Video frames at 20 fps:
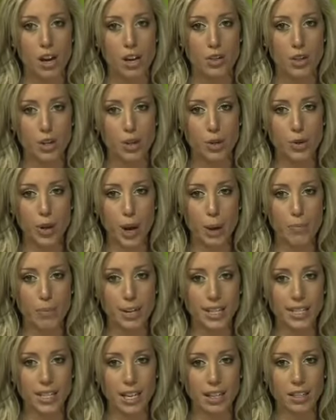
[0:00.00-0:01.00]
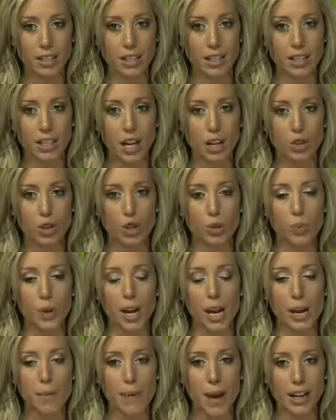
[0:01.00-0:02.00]
The two companies held discussions, but
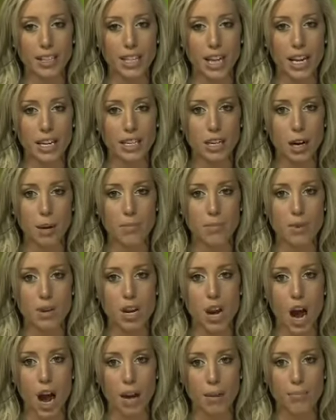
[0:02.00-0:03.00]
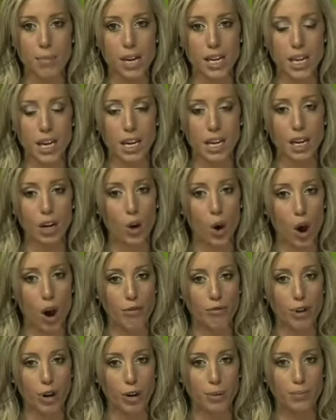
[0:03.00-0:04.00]
Apax ended up not making an
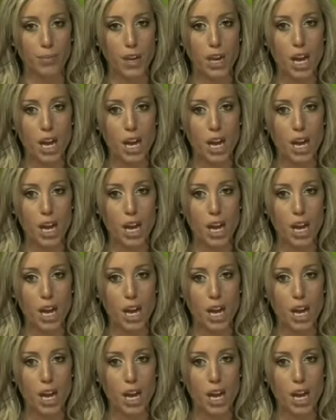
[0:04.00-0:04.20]
offer.